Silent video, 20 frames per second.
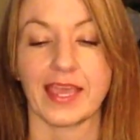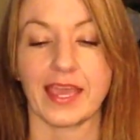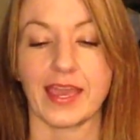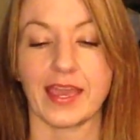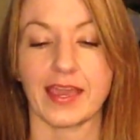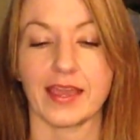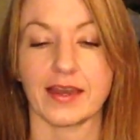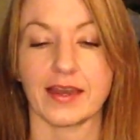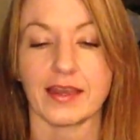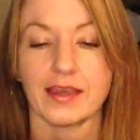
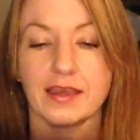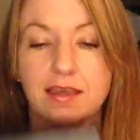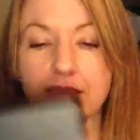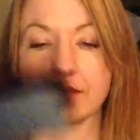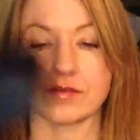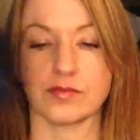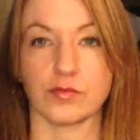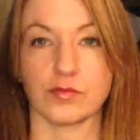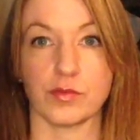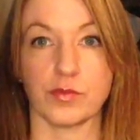And
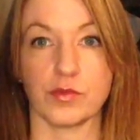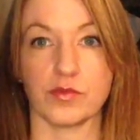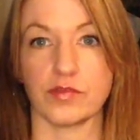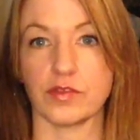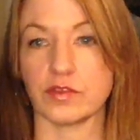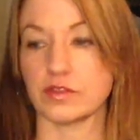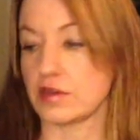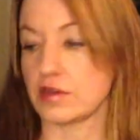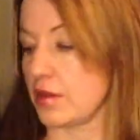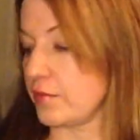
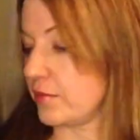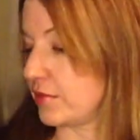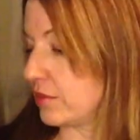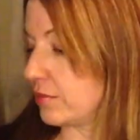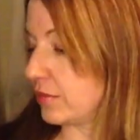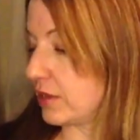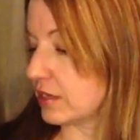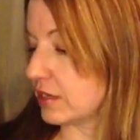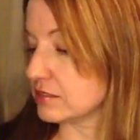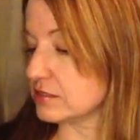remove the top on
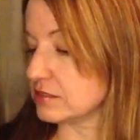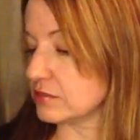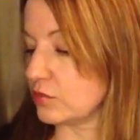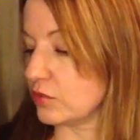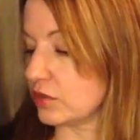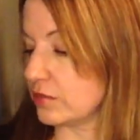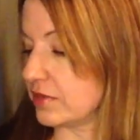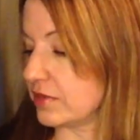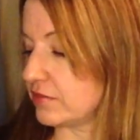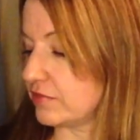the box.
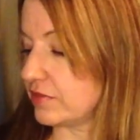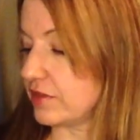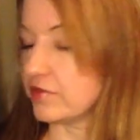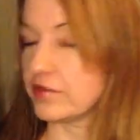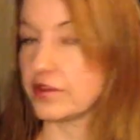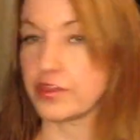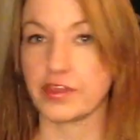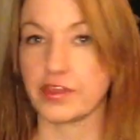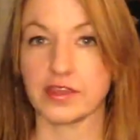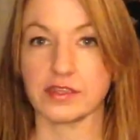One of my
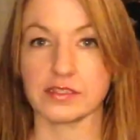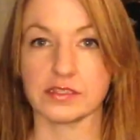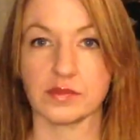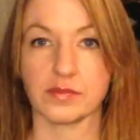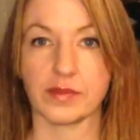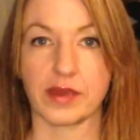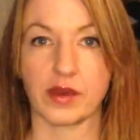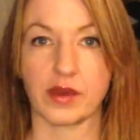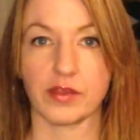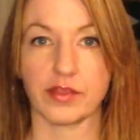favorite things
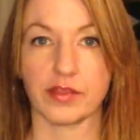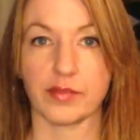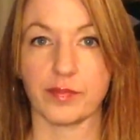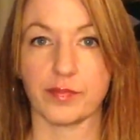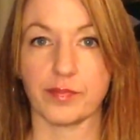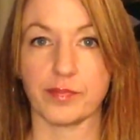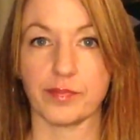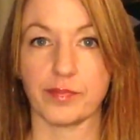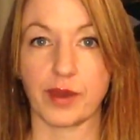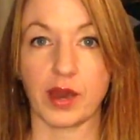about the
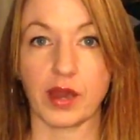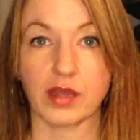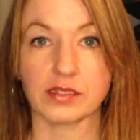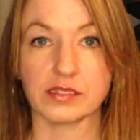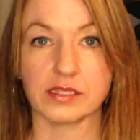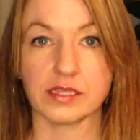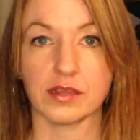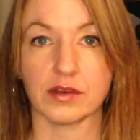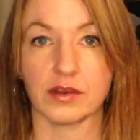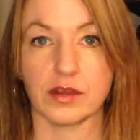
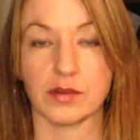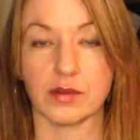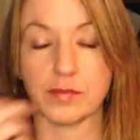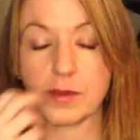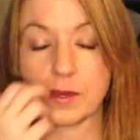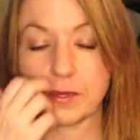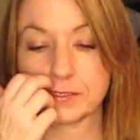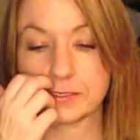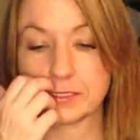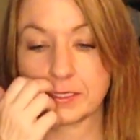boxing or
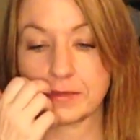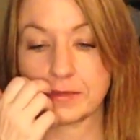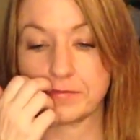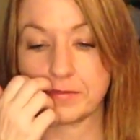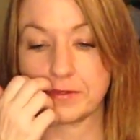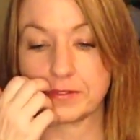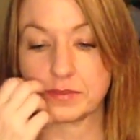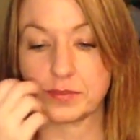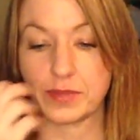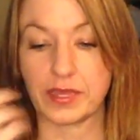unboxing
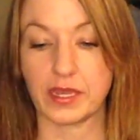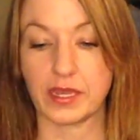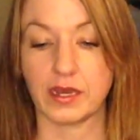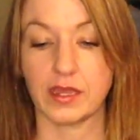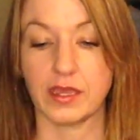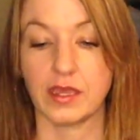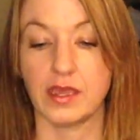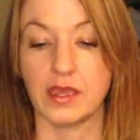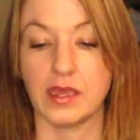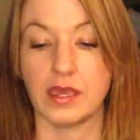of this
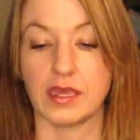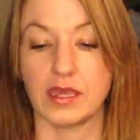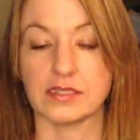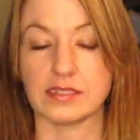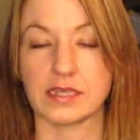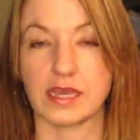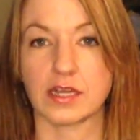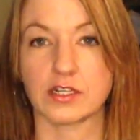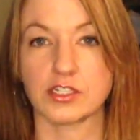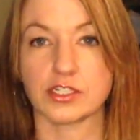pen
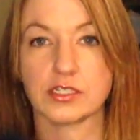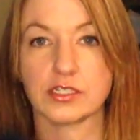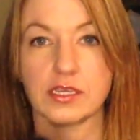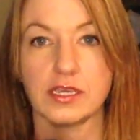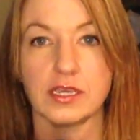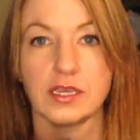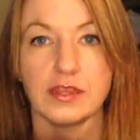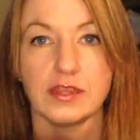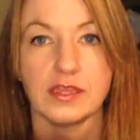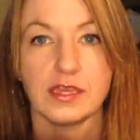is
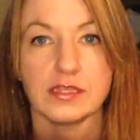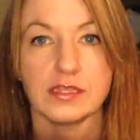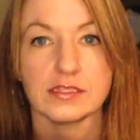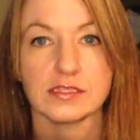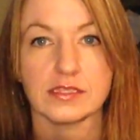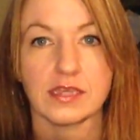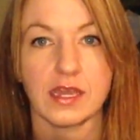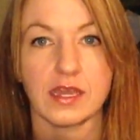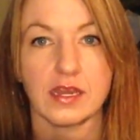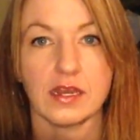actually the
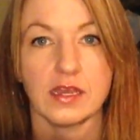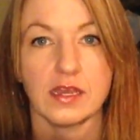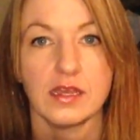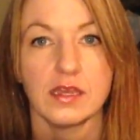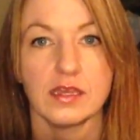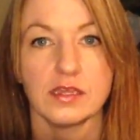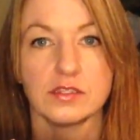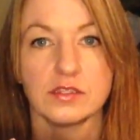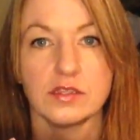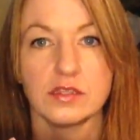inside.
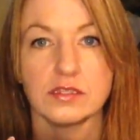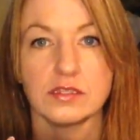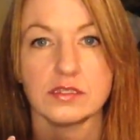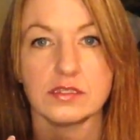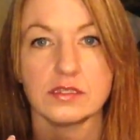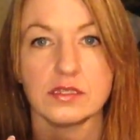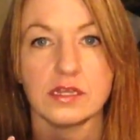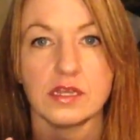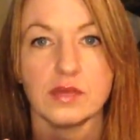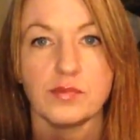So this
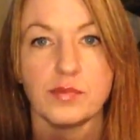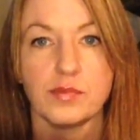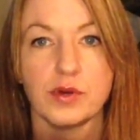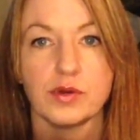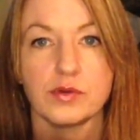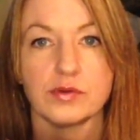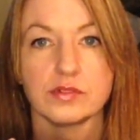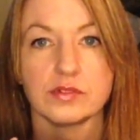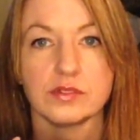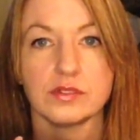is an
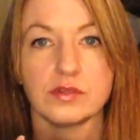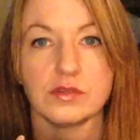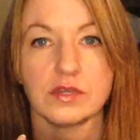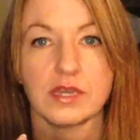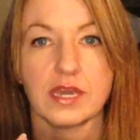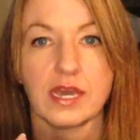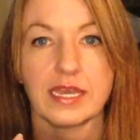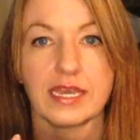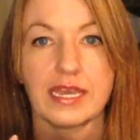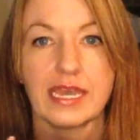embossed, you
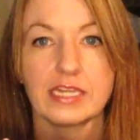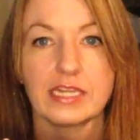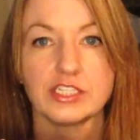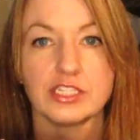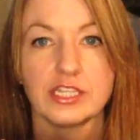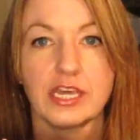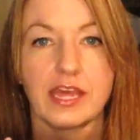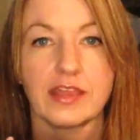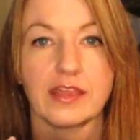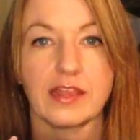can kind of
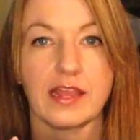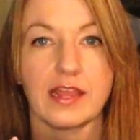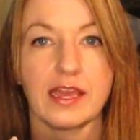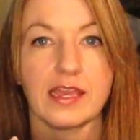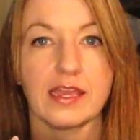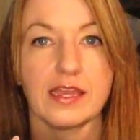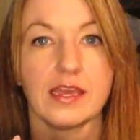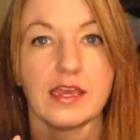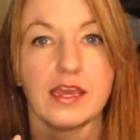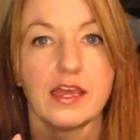catch that in the
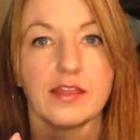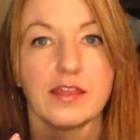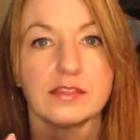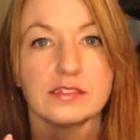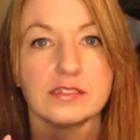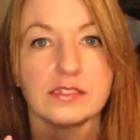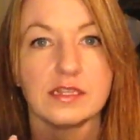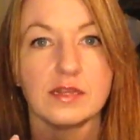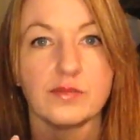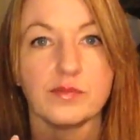light.
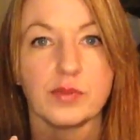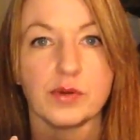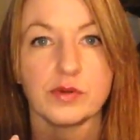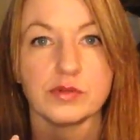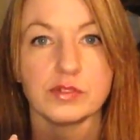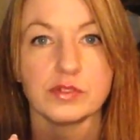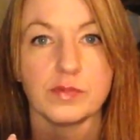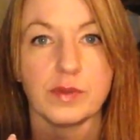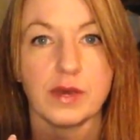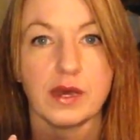This is an
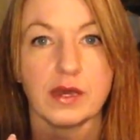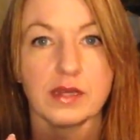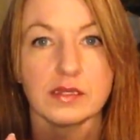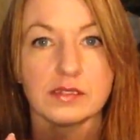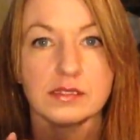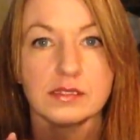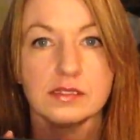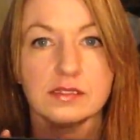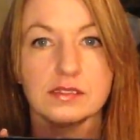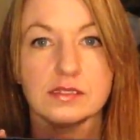embossed
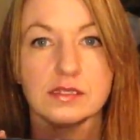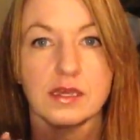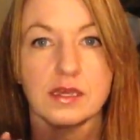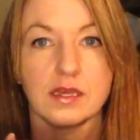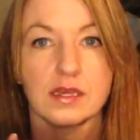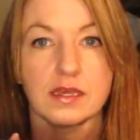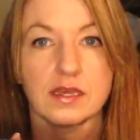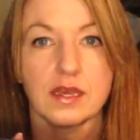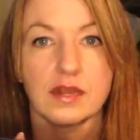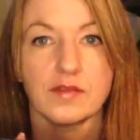box. It's
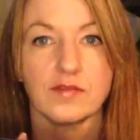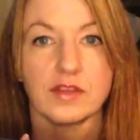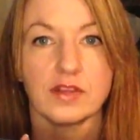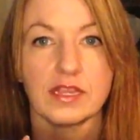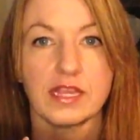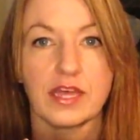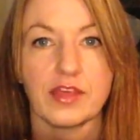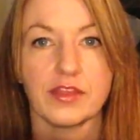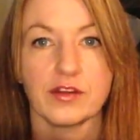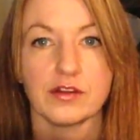kind of a
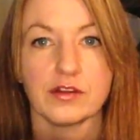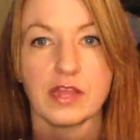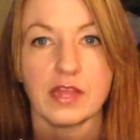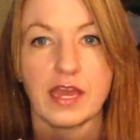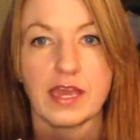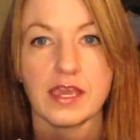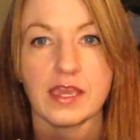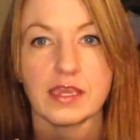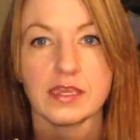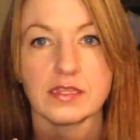
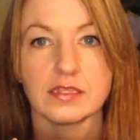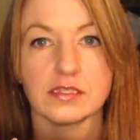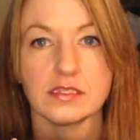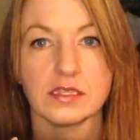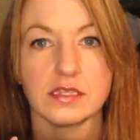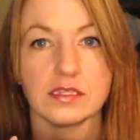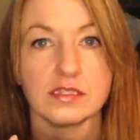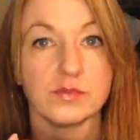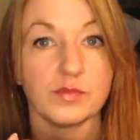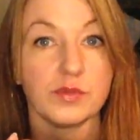leather-like.
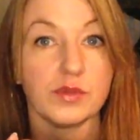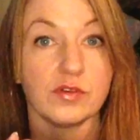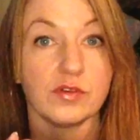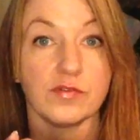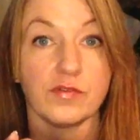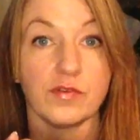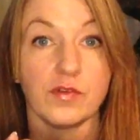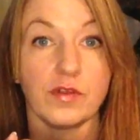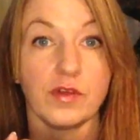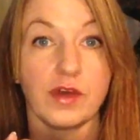It's
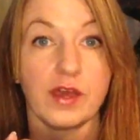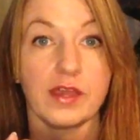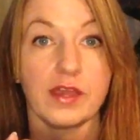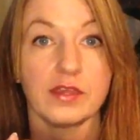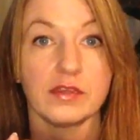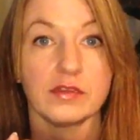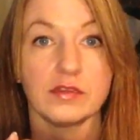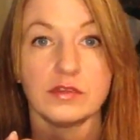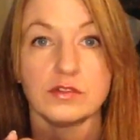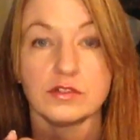beautiful. I
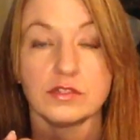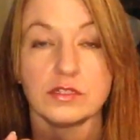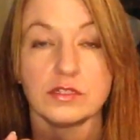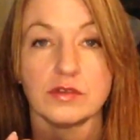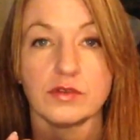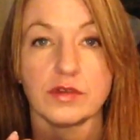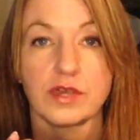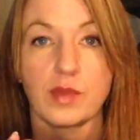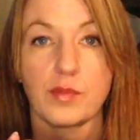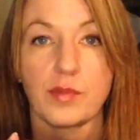usually
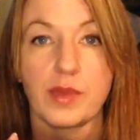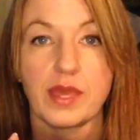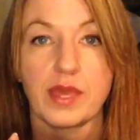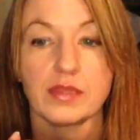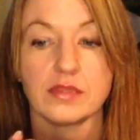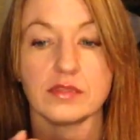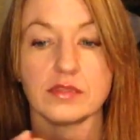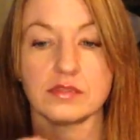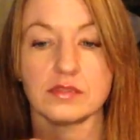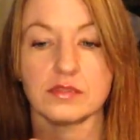don't get
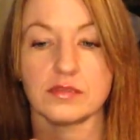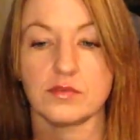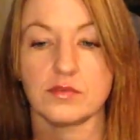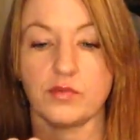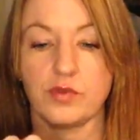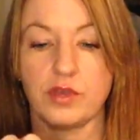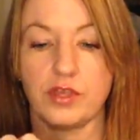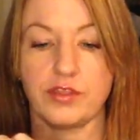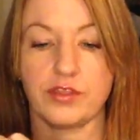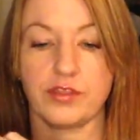pens
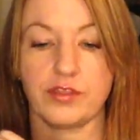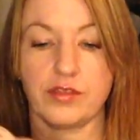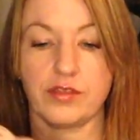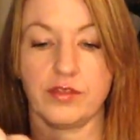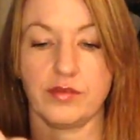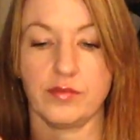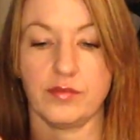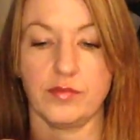with,